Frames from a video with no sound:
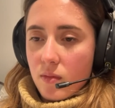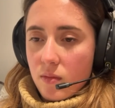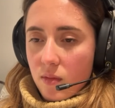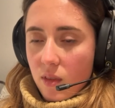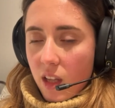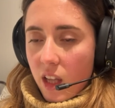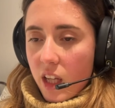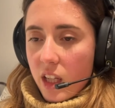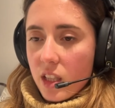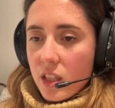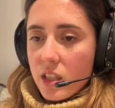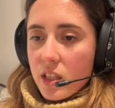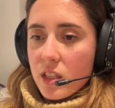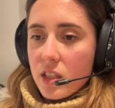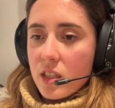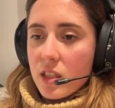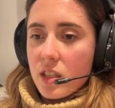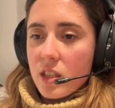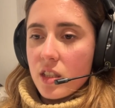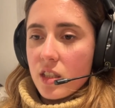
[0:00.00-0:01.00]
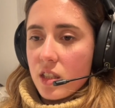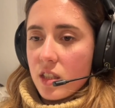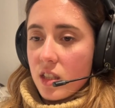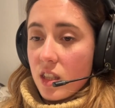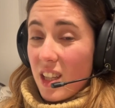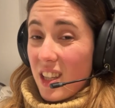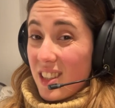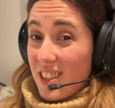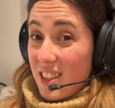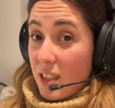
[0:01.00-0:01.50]
lettuce,
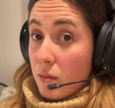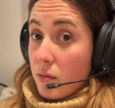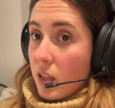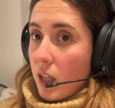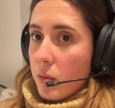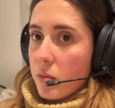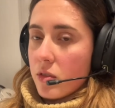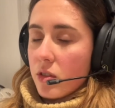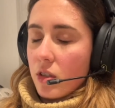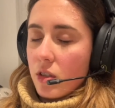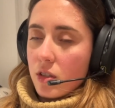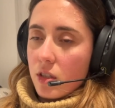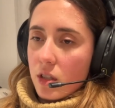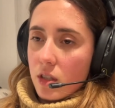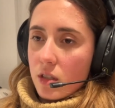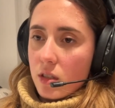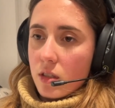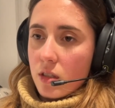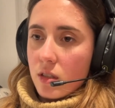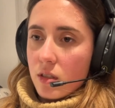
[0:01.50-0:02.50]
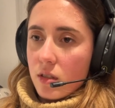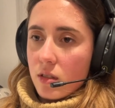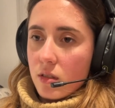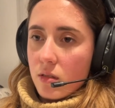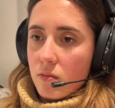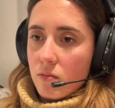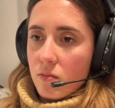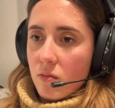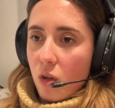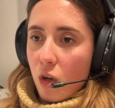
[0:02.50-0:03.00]
and sometimes onion,
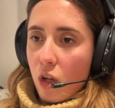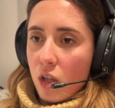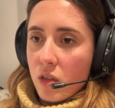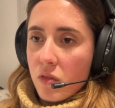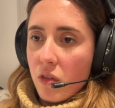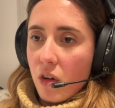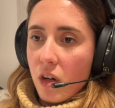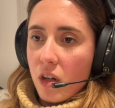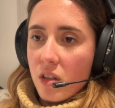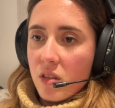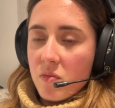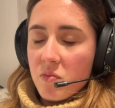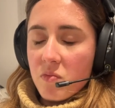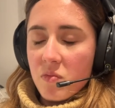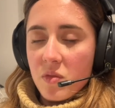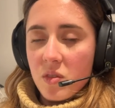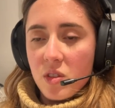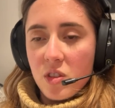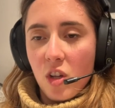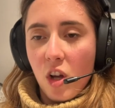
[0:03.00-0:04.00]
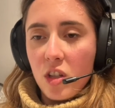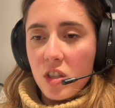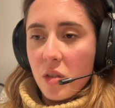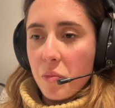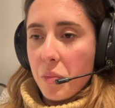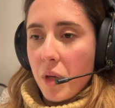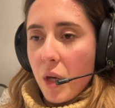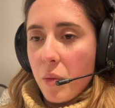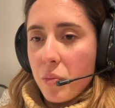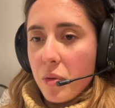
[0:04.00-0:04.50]
olive oil, salt and
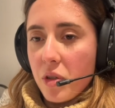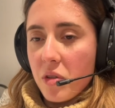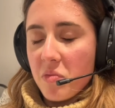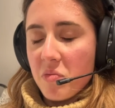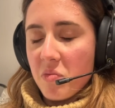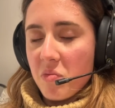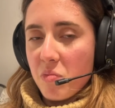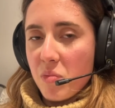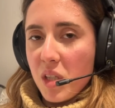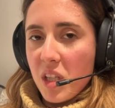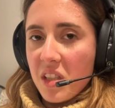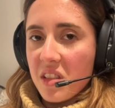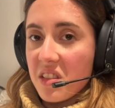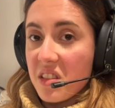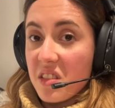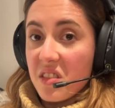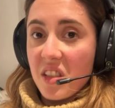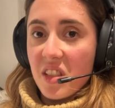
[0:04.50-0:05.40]
pepper mixed.